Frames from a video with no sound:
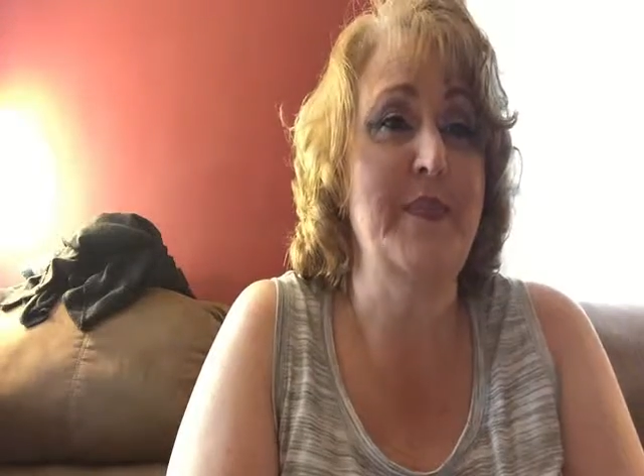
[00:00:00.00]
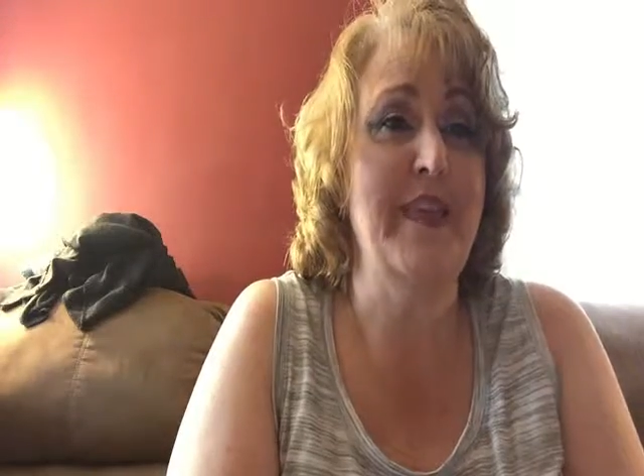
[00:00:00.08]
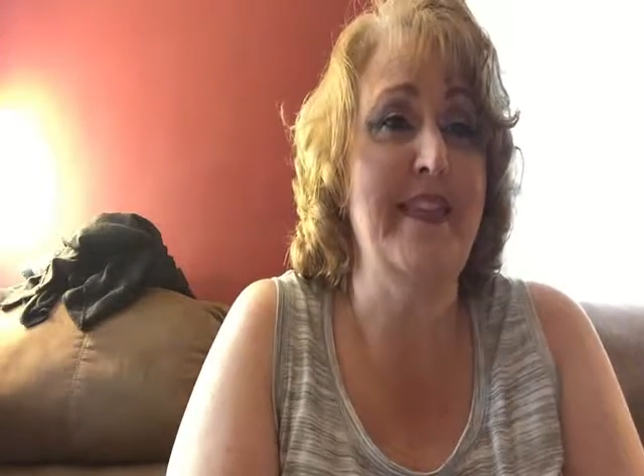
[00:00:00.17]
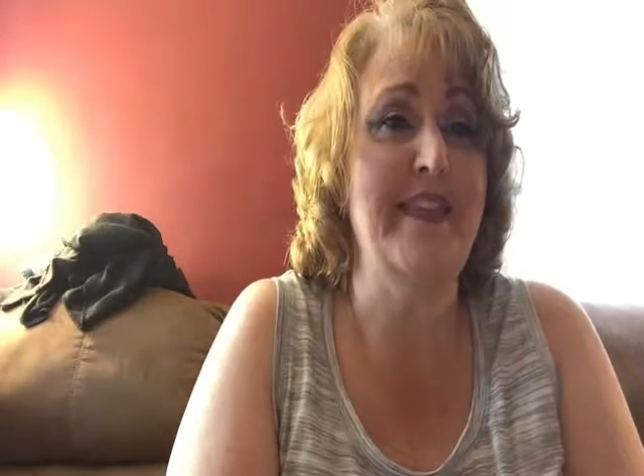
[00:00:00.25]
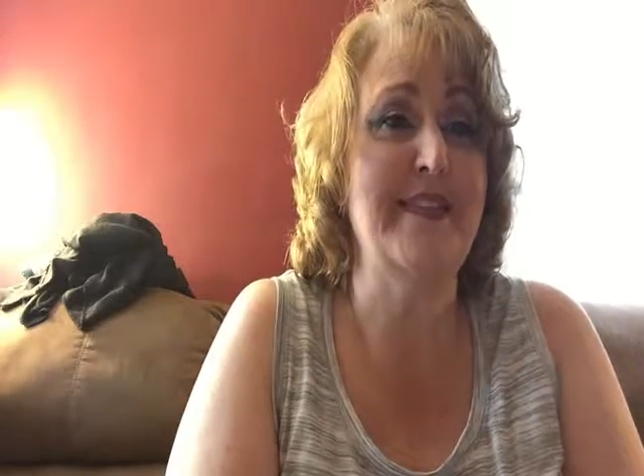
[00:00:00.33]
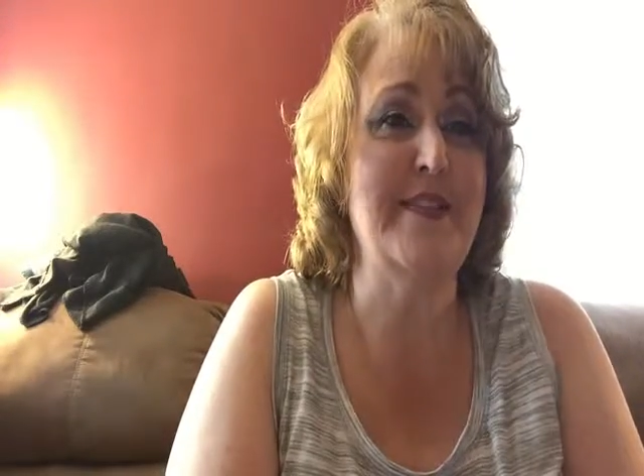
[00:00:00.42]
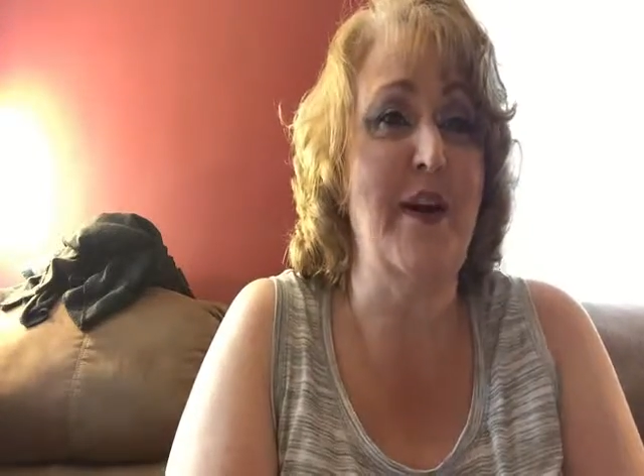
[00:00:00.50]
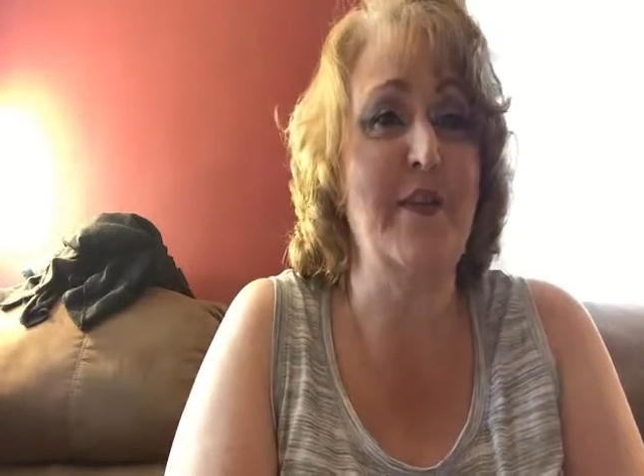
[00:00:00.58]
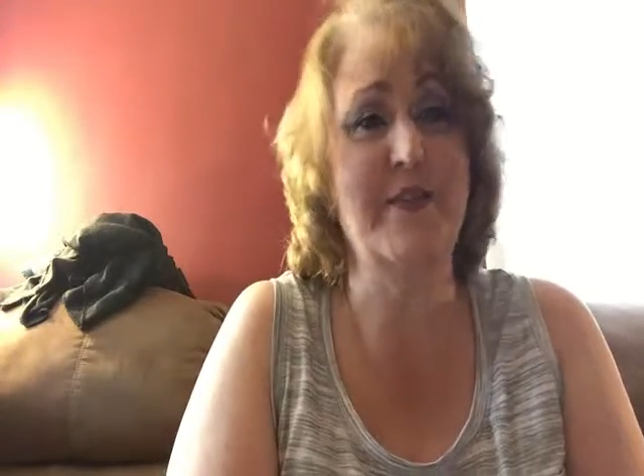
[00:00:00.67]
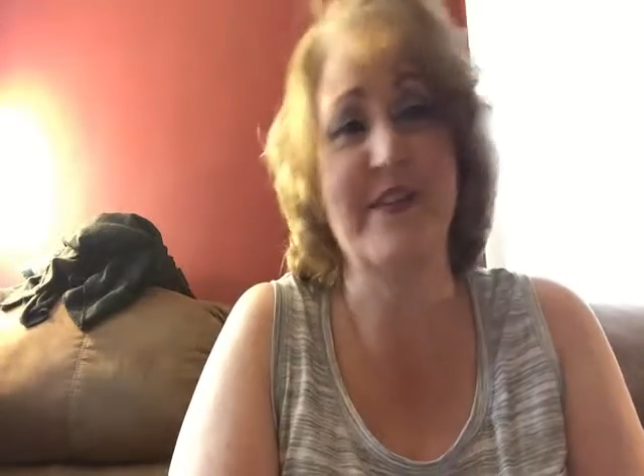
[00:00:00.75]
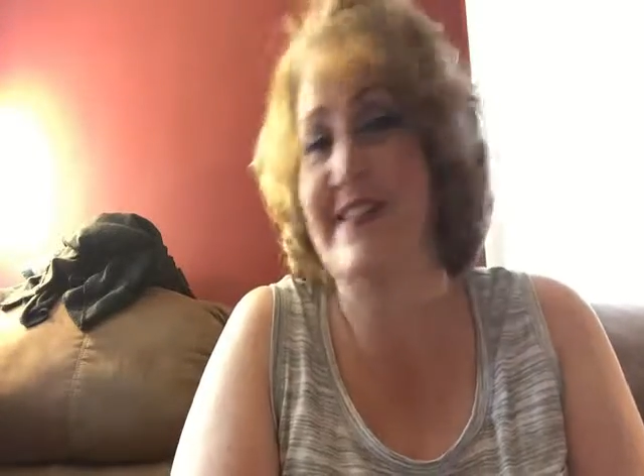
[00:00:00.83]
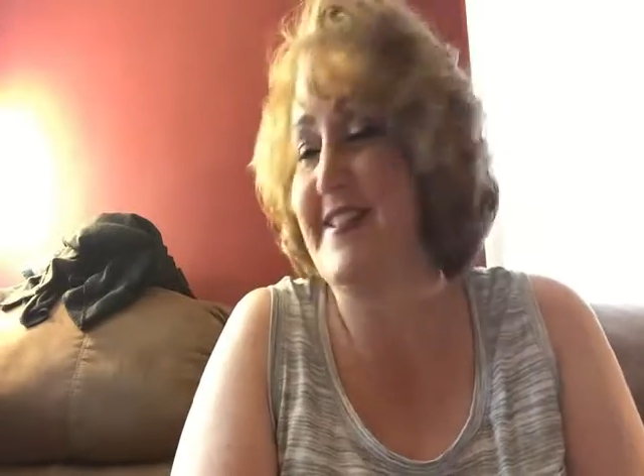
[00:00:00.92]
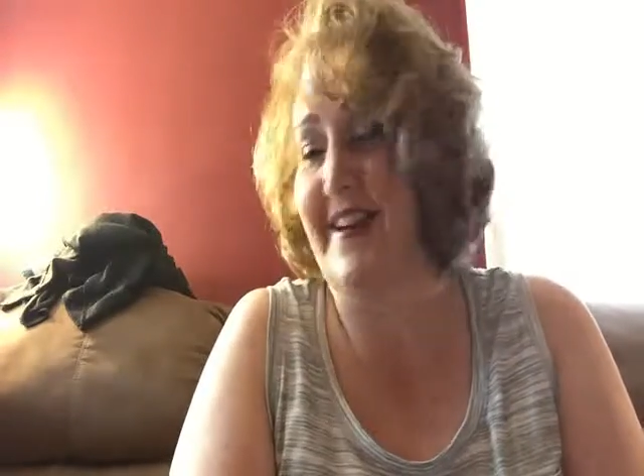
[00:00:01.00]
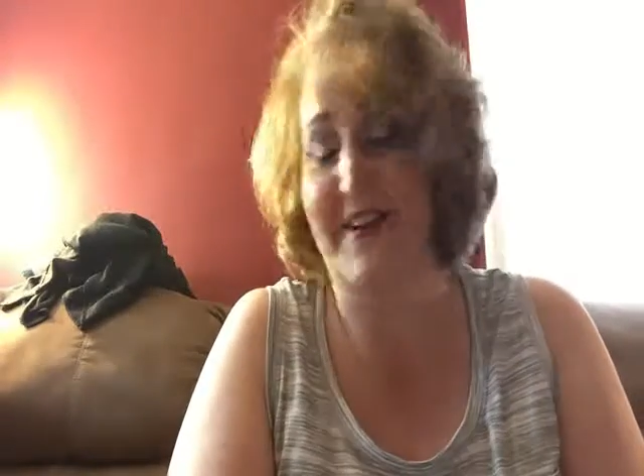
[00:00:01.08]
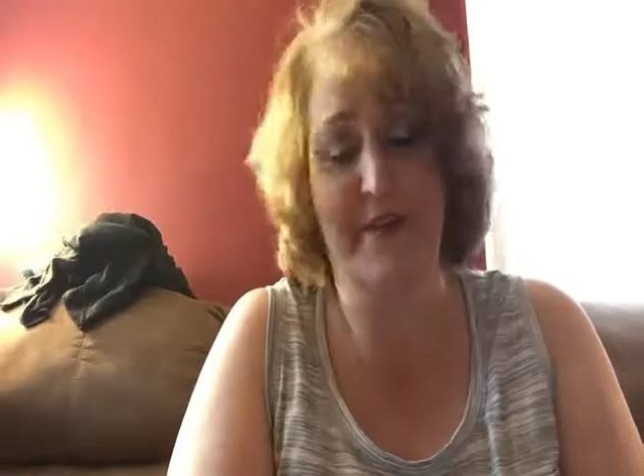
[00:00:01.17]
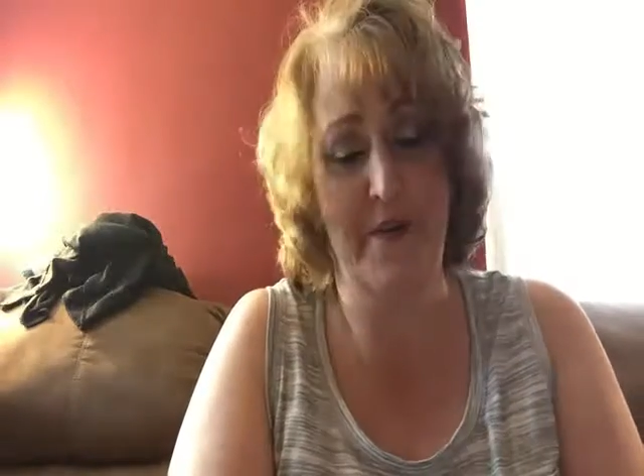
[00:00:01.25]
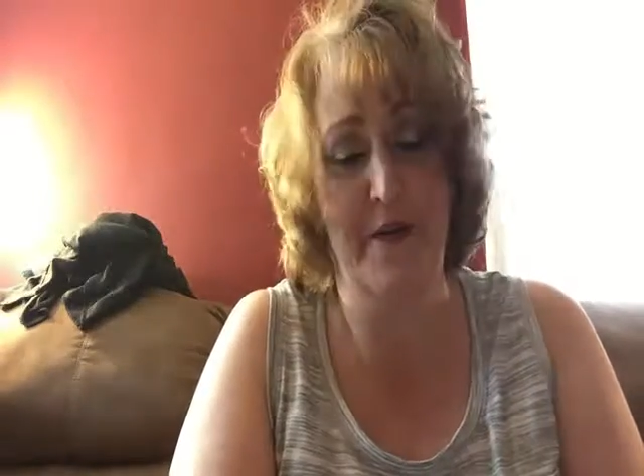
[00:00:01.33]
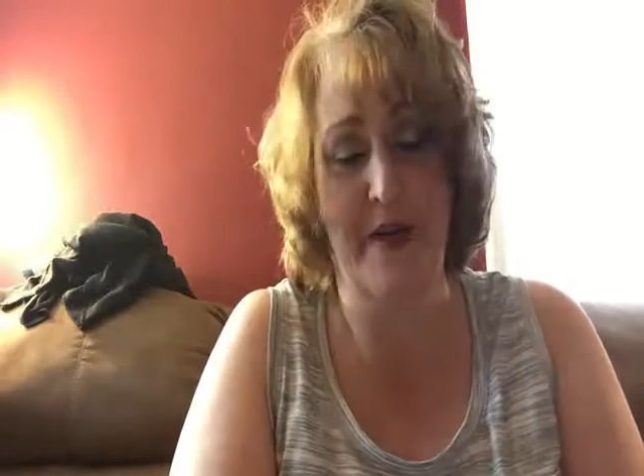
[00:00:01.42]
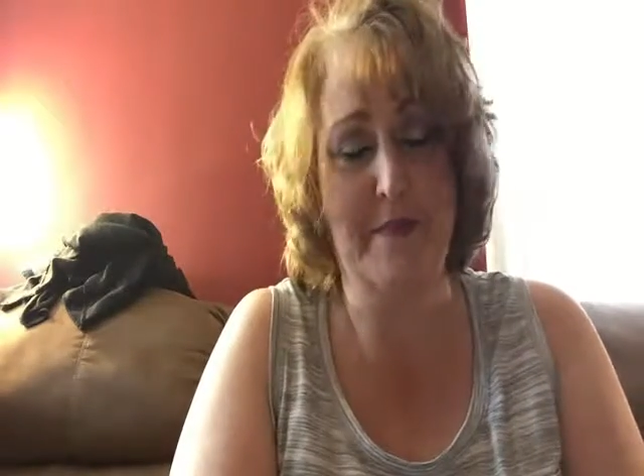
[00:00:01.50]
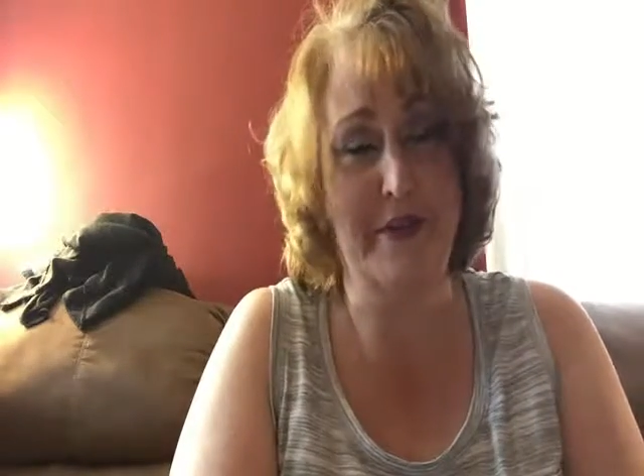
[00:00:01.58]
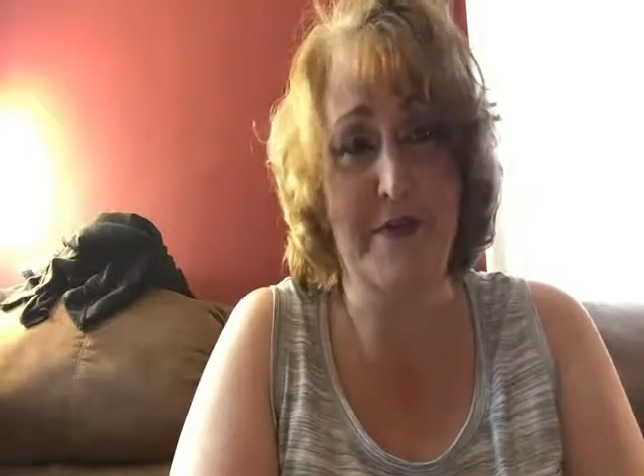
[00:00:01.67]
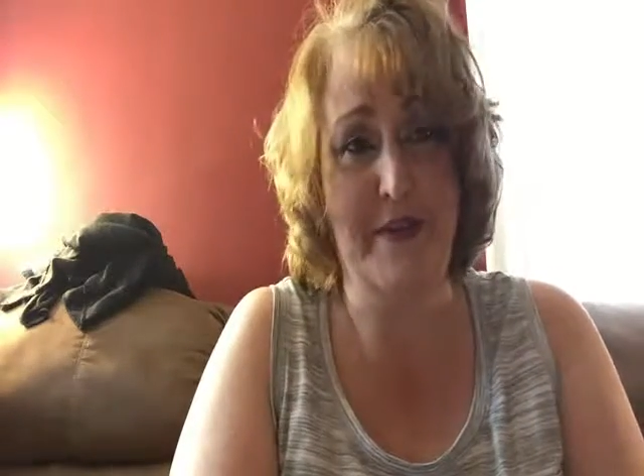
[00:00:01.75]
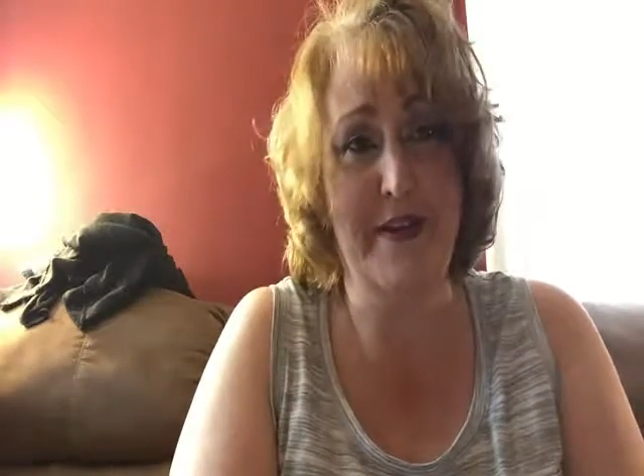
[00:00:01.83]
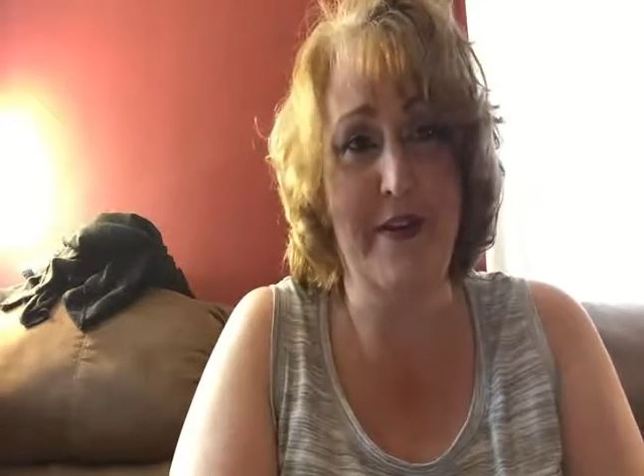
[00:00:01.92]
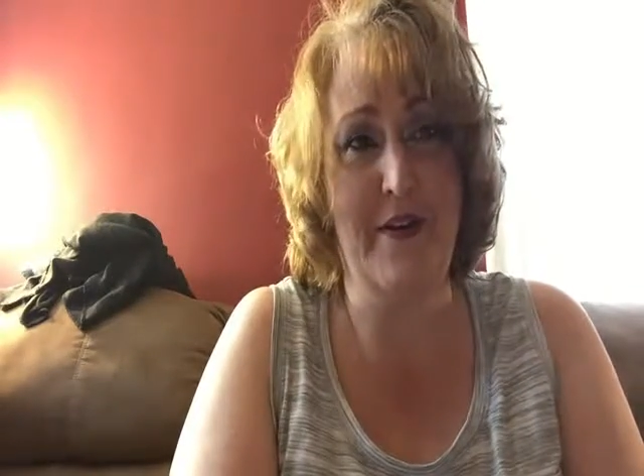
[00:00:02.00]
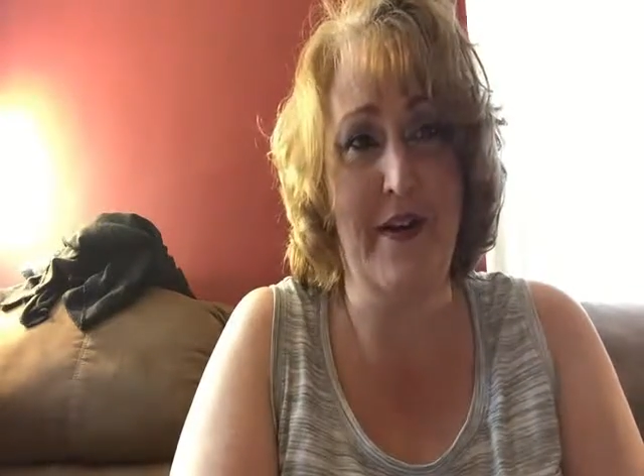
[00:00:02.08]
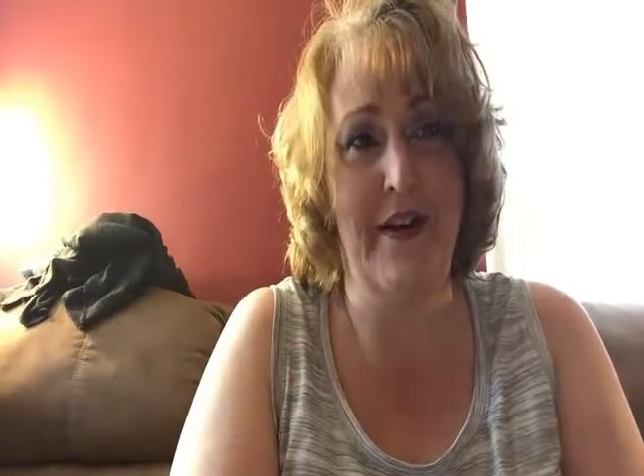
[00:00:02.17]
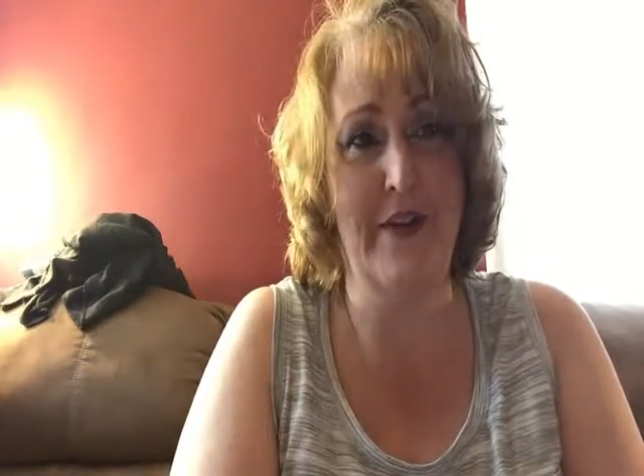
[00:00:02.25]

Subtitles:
This author does not know I'm doing